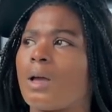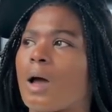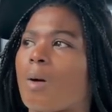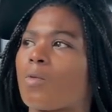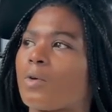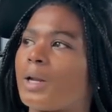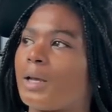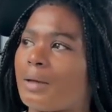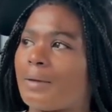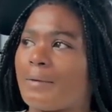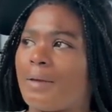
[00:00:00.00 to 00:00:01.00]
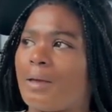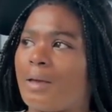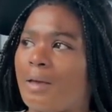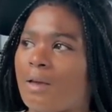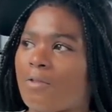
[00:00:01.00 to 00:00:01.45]
I'm really
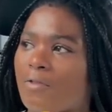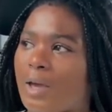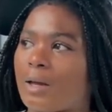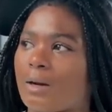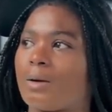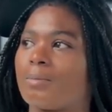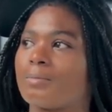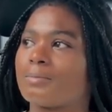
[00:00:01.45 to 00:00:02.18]
fed up.